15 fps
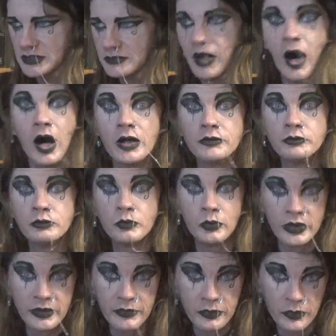on
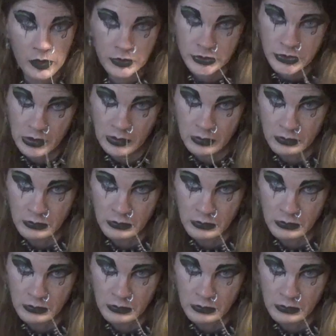with the show.